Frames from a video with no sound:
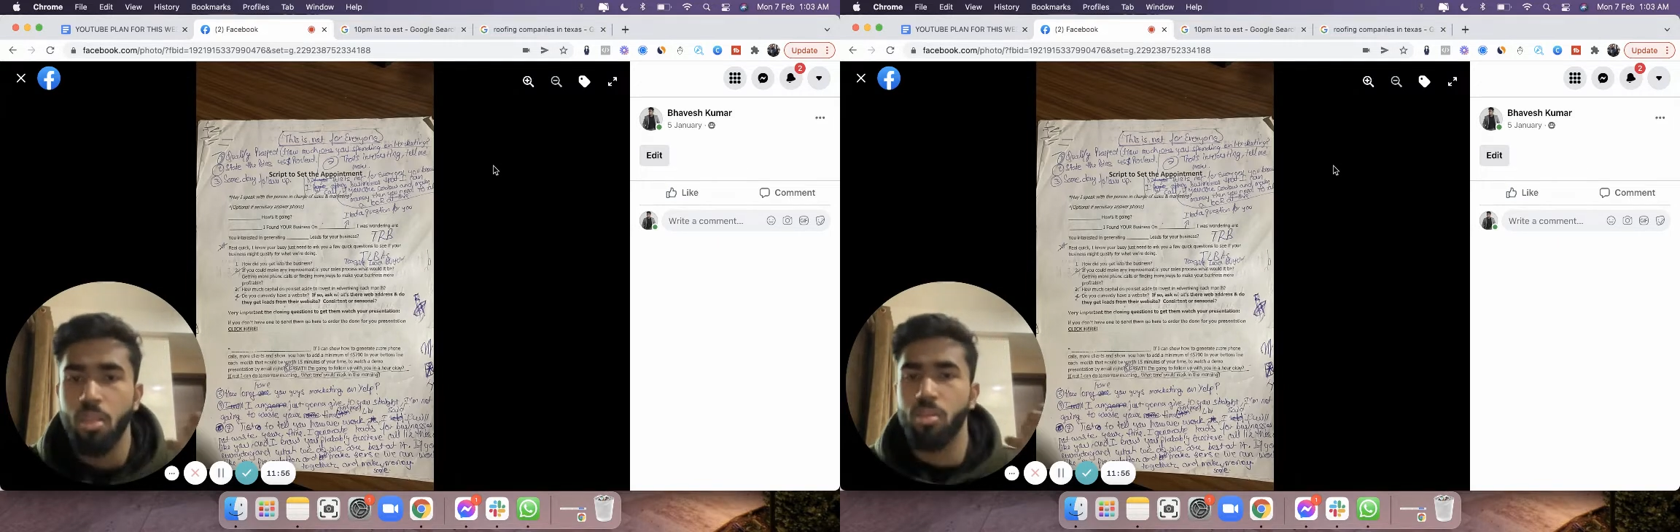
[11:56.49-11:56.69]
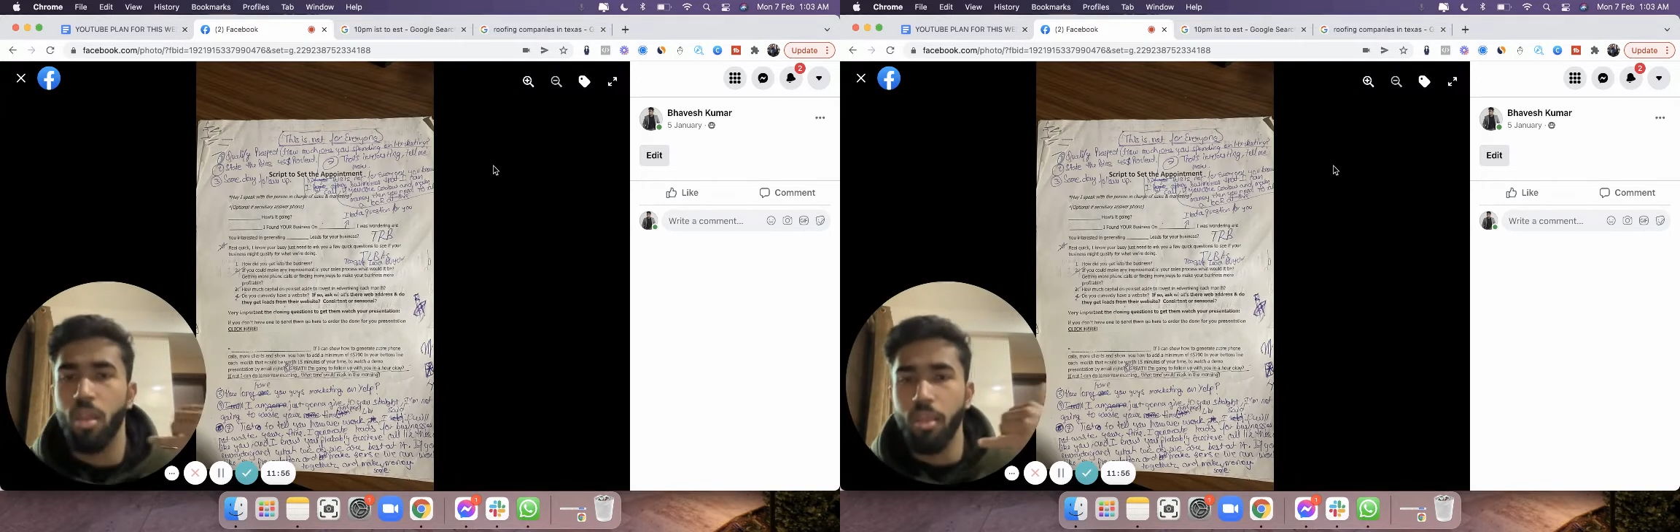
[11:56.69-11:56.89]

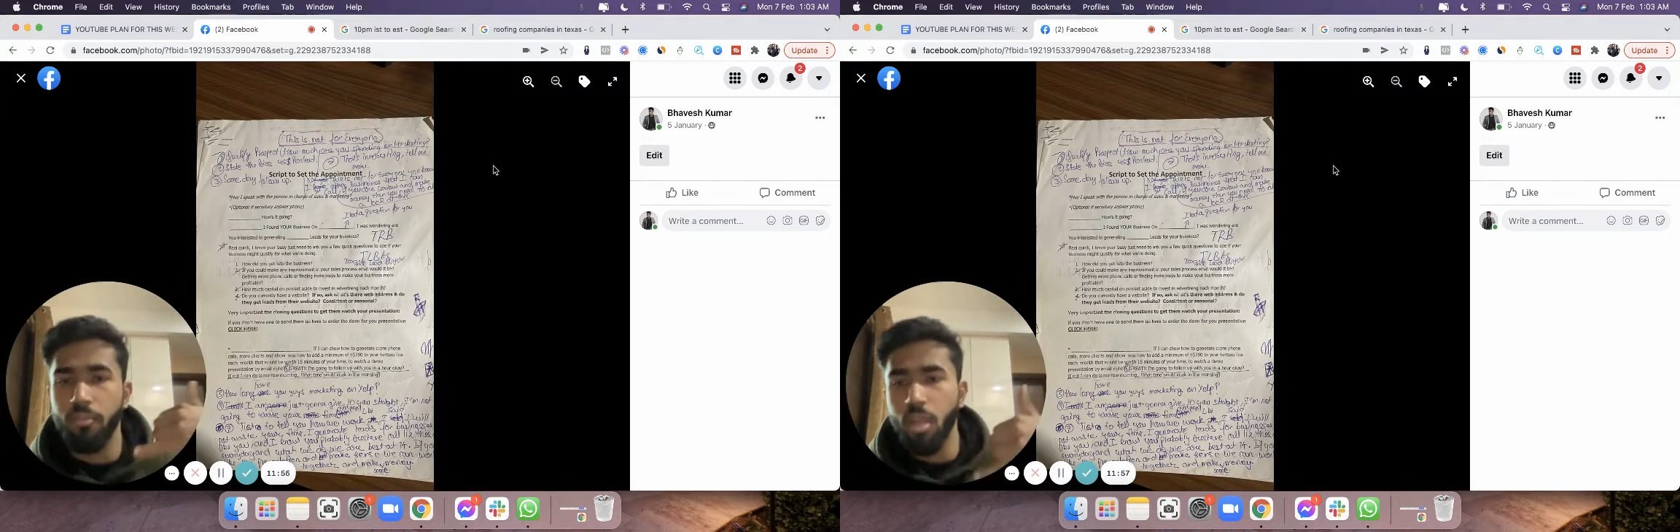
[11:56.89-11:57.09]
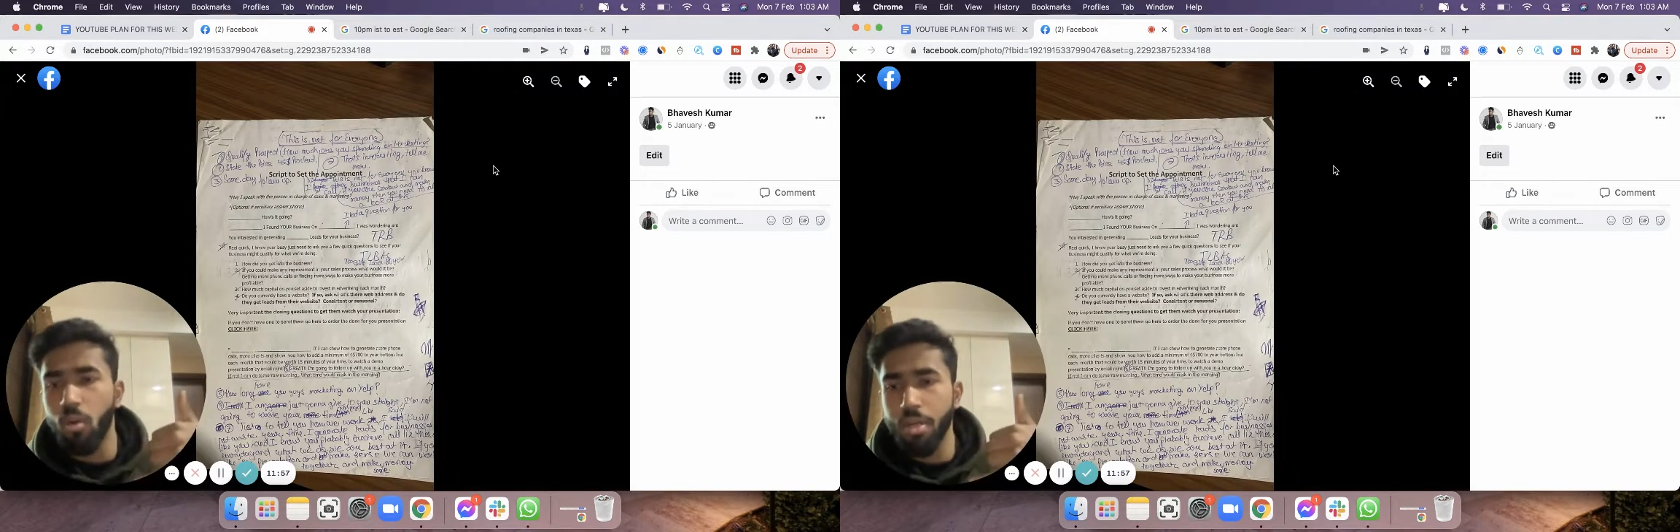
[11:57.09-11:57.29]
So if
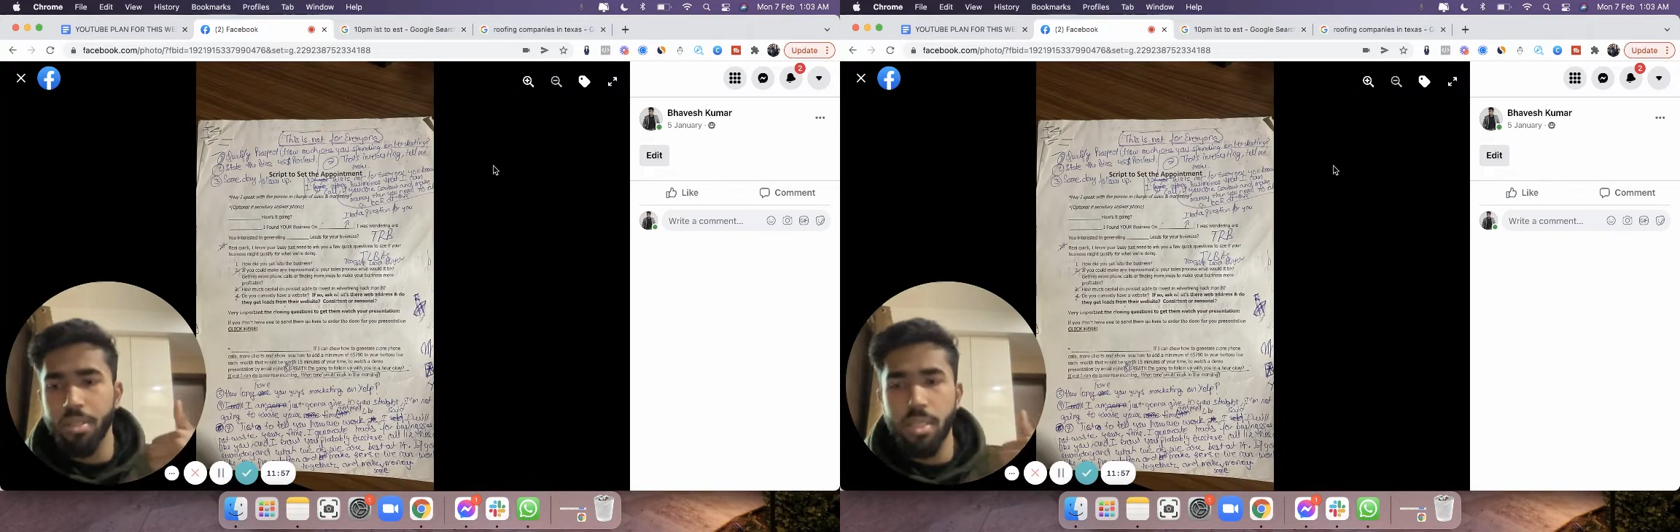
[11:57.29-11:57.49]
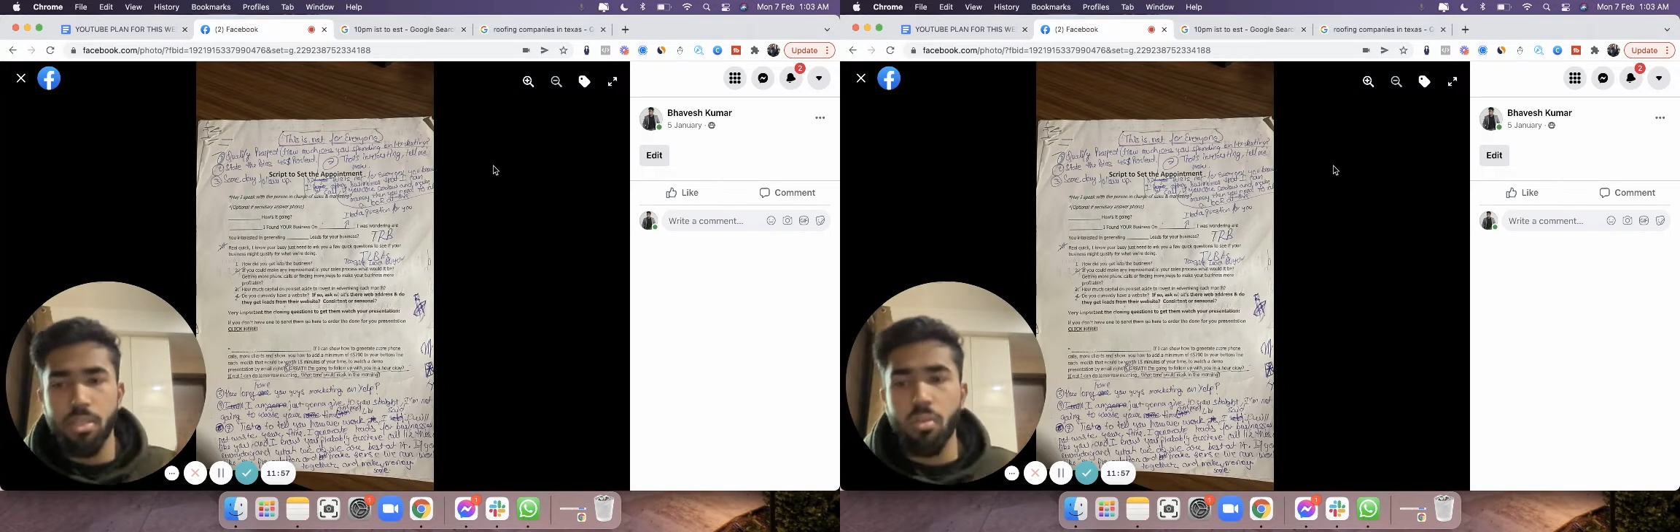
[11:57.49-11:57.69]
the owner
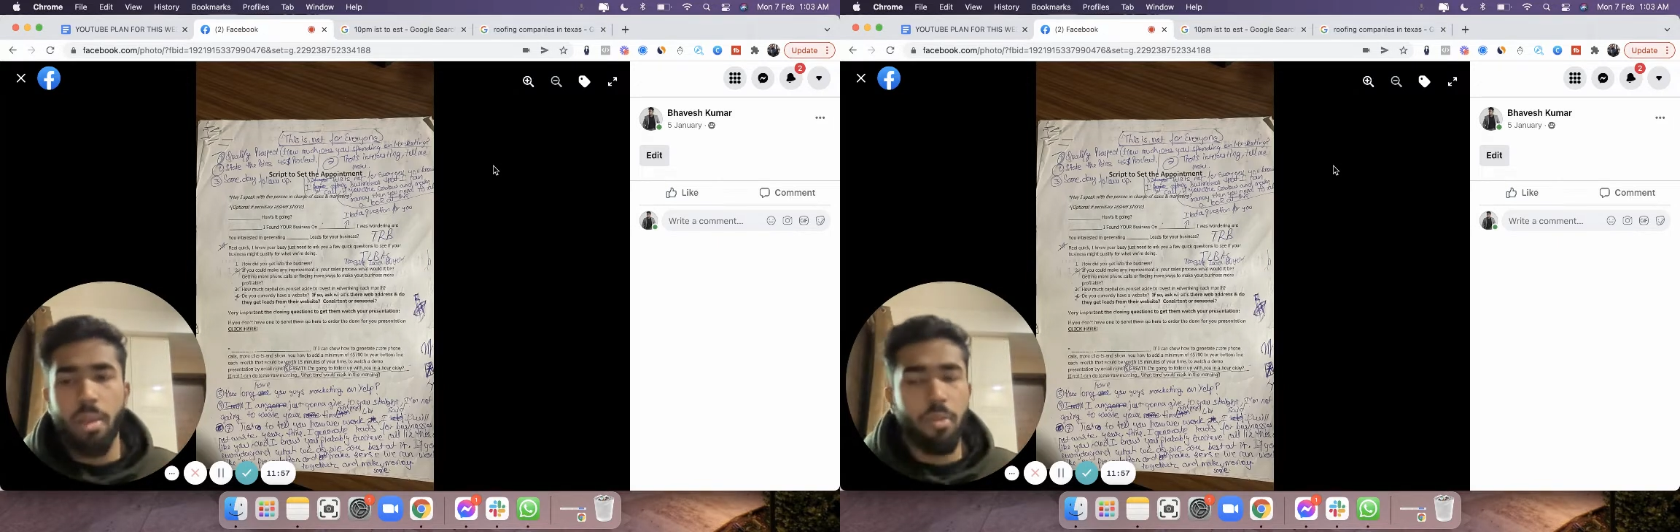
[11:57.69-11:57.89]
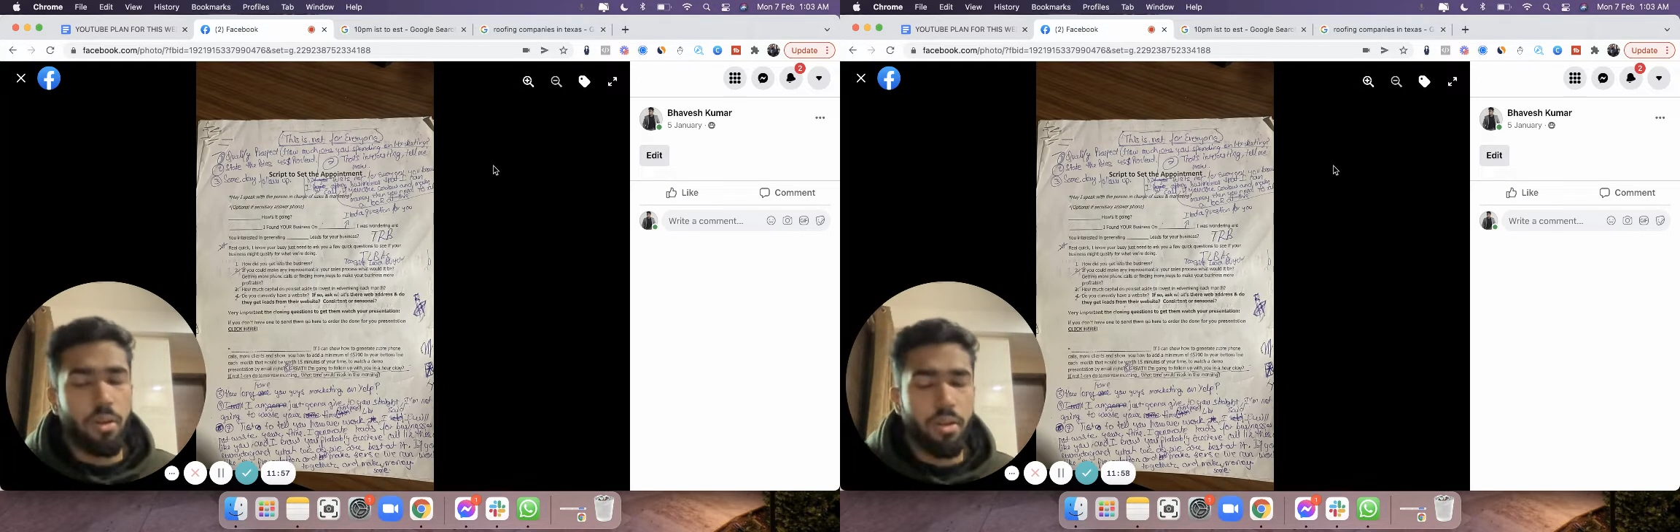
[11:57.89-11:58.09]
says no,
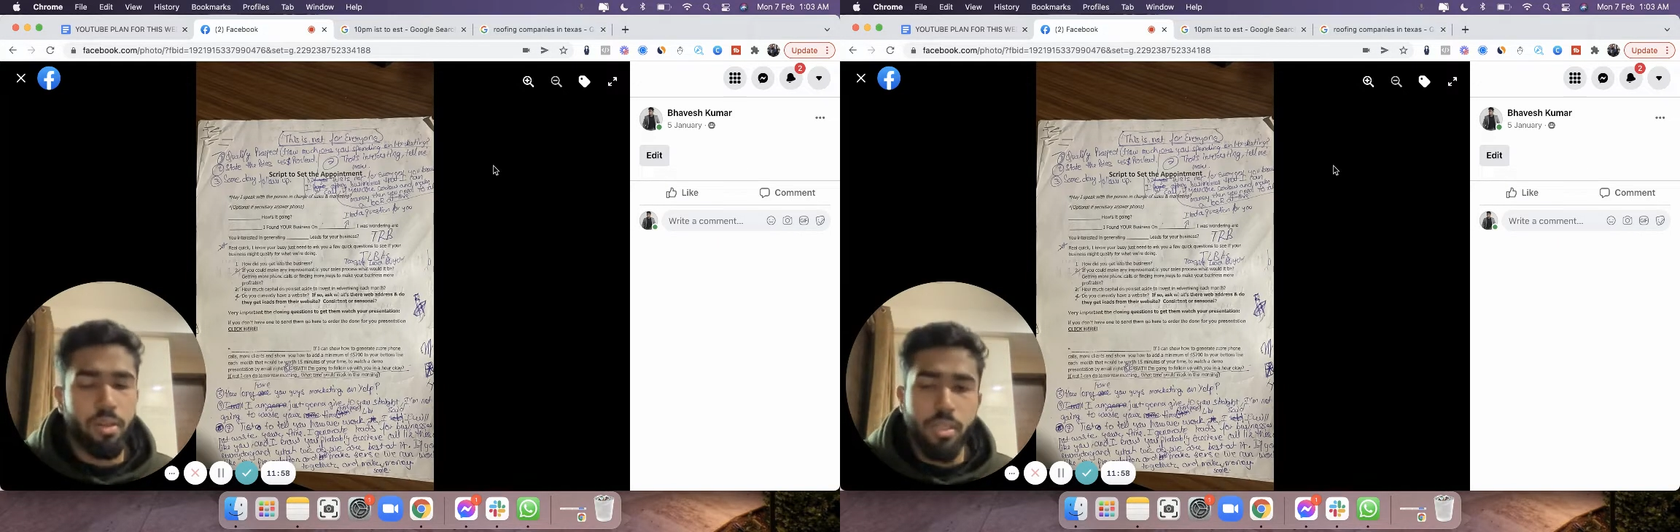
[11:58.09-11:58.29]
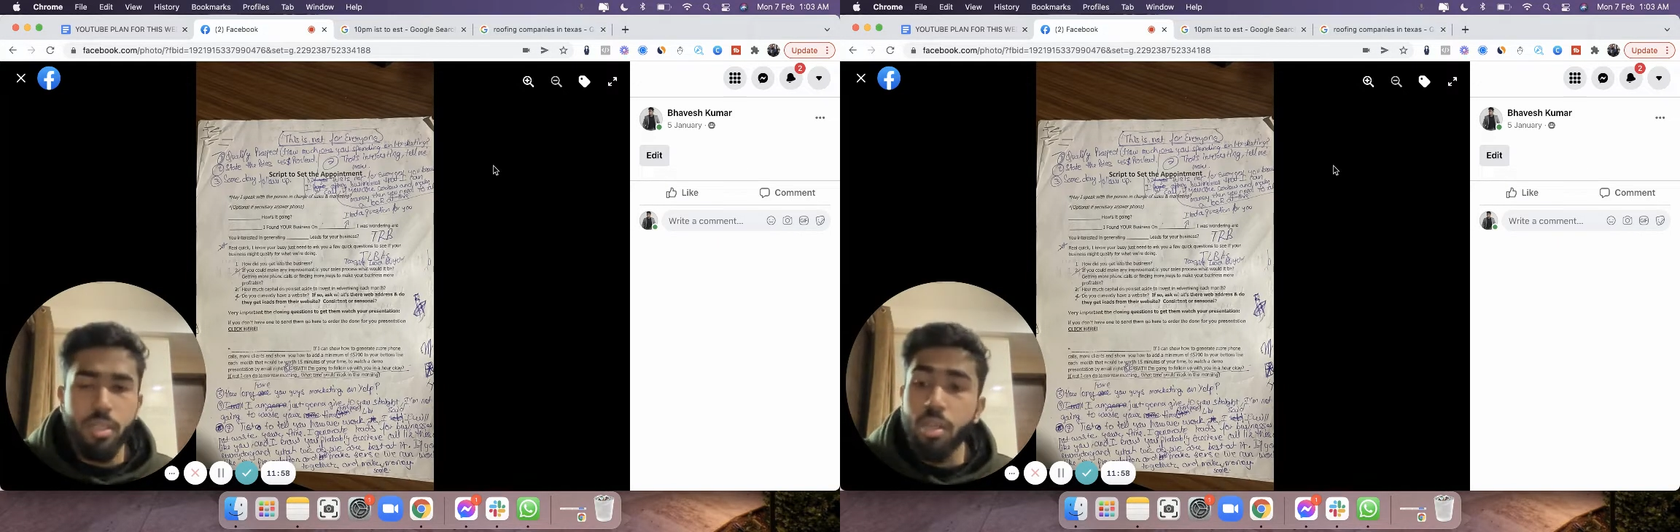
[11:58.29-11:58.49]
I'm not
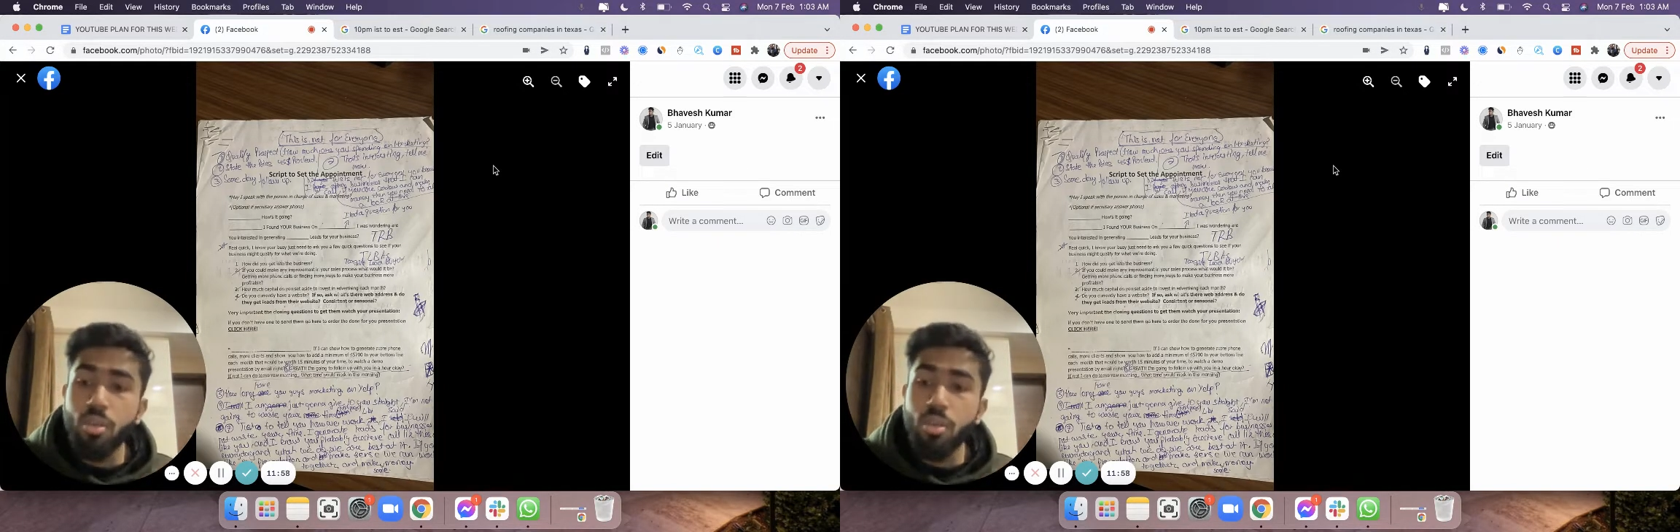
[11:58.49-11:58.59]
interested,